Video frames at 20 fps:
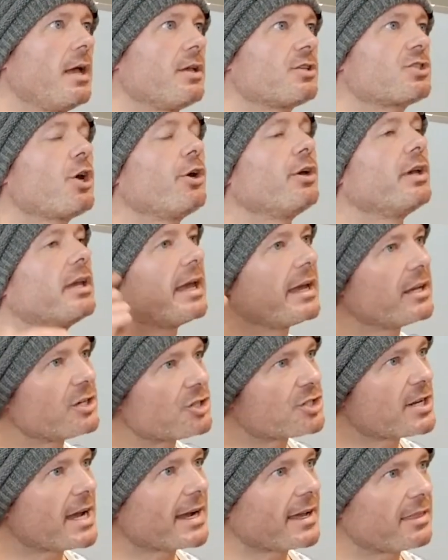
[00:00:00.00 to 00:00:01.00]
So get
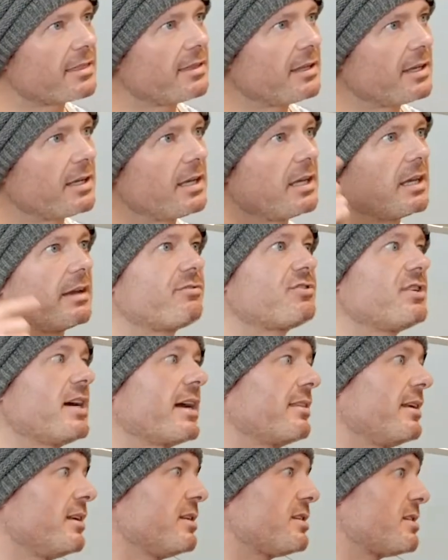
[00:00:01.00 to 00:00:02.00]
Jack thinking. If
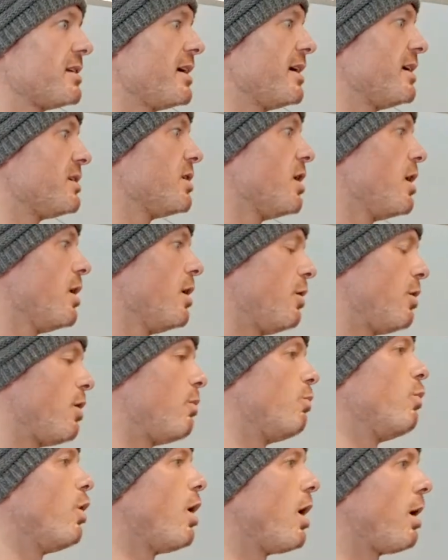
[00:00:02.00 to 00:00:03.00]
Jack then says,
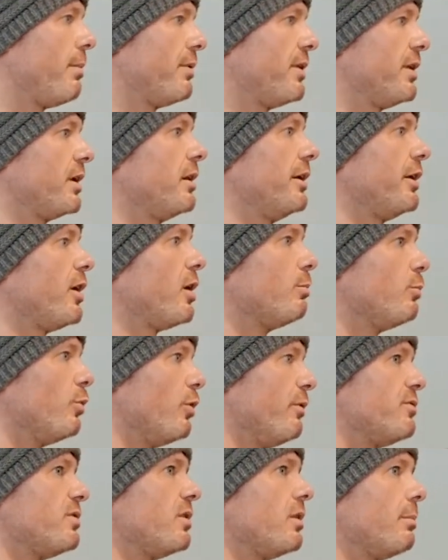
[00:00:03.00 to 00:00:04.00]
oh, well, hypothetically, I'd
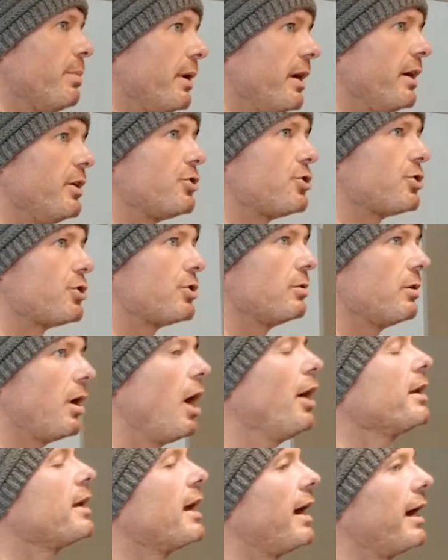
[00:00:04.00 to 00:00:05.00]
move to the beach.
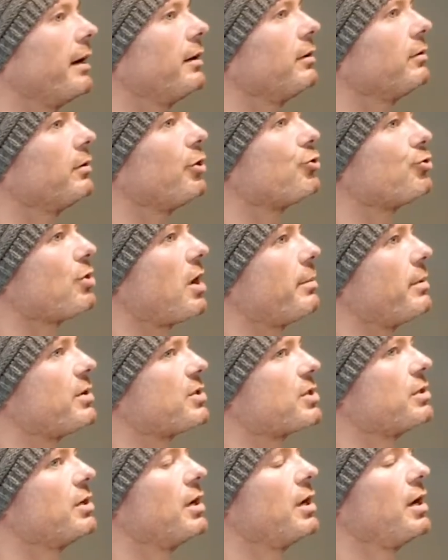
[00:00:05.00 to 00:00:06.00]
Okay, no
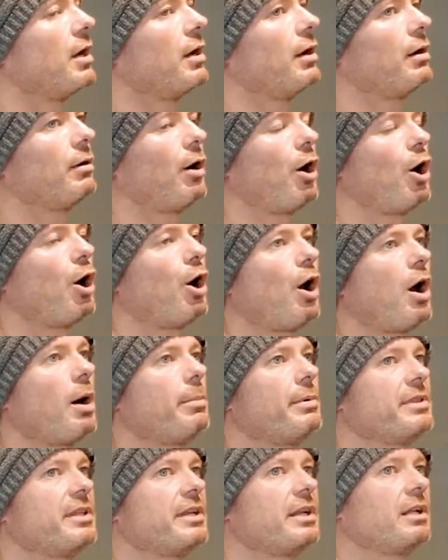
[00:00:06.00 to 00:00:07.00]
dramas. And
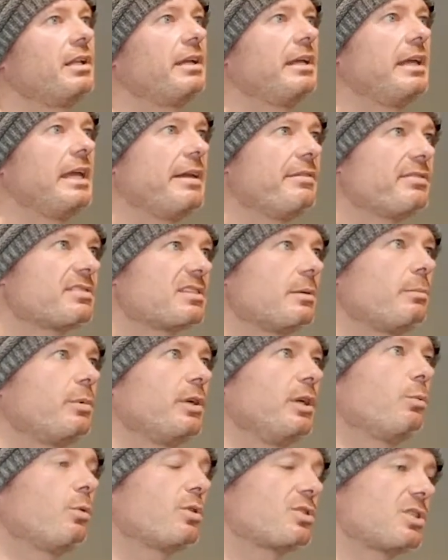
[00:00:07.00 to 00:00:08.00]
hypothetically, if
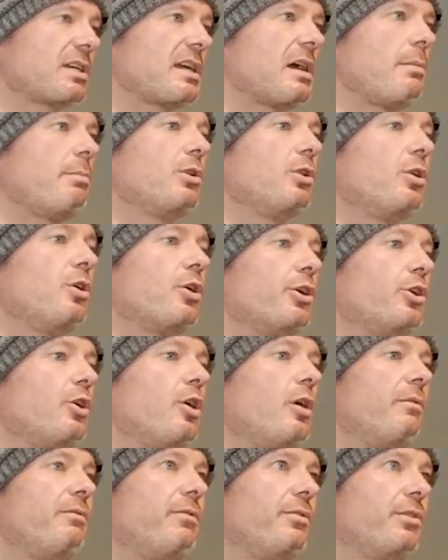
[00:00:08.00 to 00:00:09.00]
somebody was to come along and
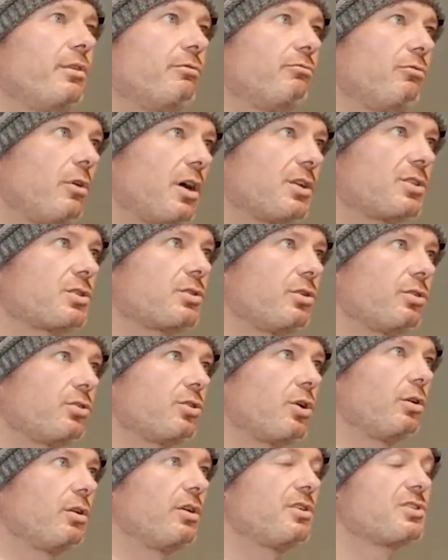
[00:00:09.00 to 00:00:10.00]
offer the right sort of
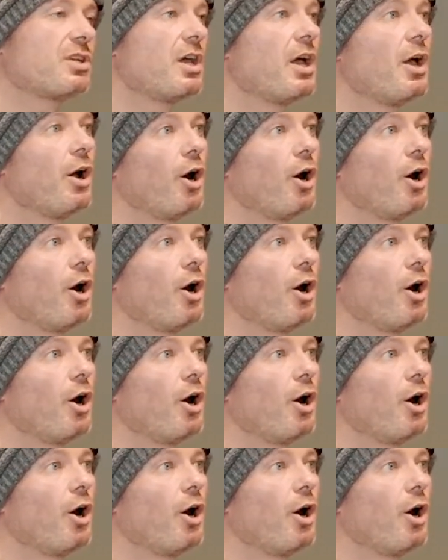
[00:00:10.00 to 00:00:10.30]
dollars